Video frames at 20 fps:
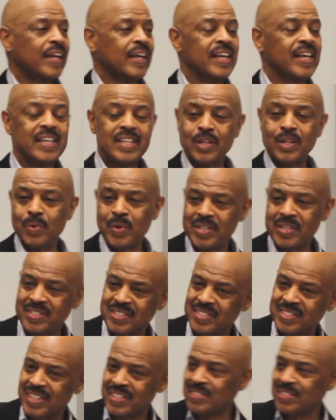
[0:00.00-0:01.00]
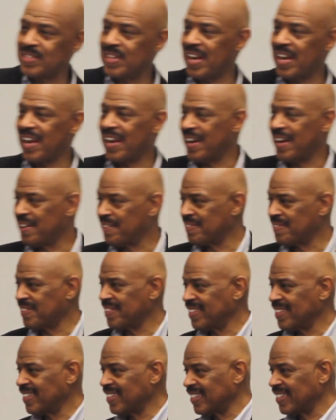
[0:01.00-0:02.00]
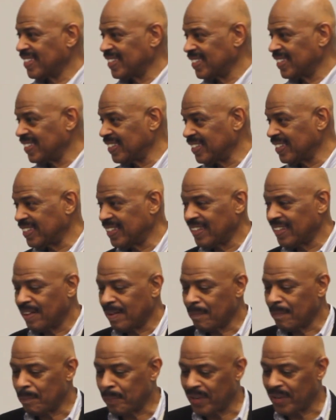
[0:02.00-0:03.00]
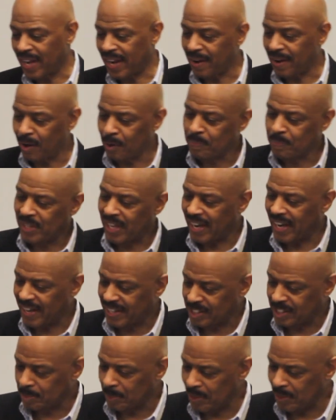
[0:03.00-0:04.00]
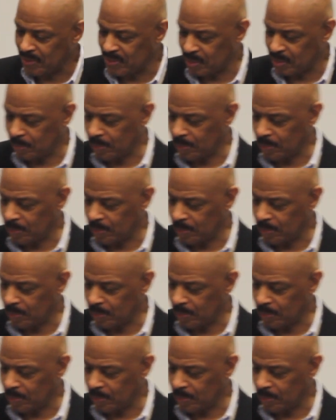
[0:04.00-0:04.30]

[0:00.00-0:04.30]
Any questions that you have? But I hope that I expose